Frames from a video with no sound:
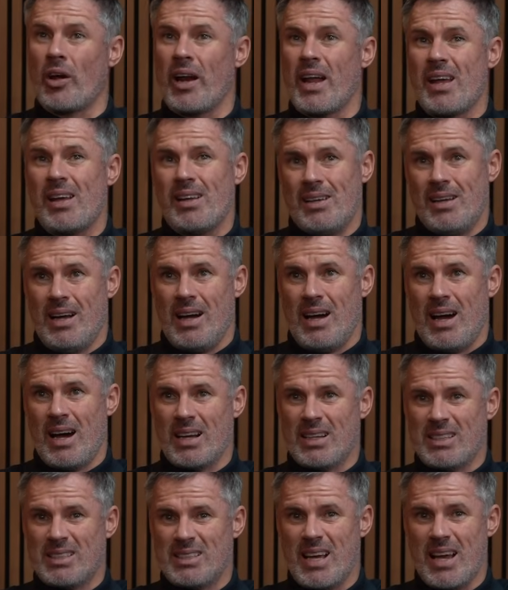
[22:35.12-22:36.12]
at it and
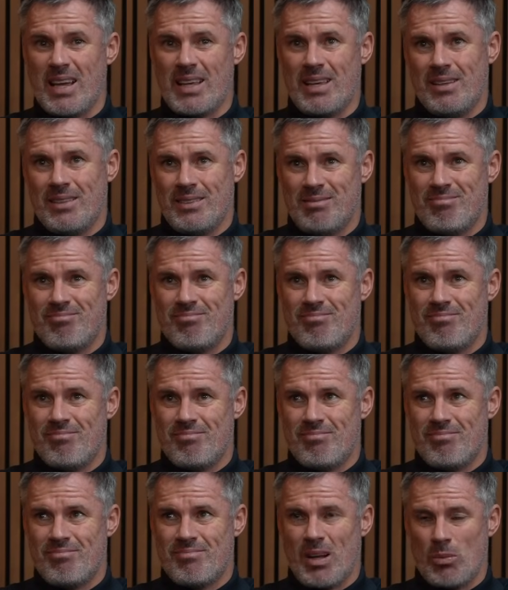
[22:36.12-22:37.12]
I'll say,
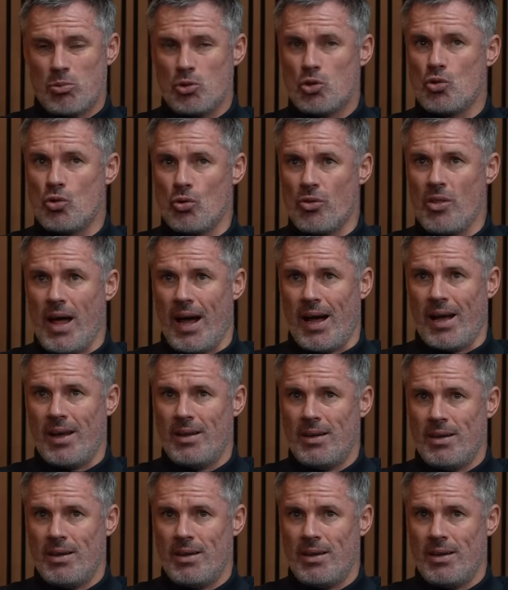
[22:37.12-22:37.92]
that was good that.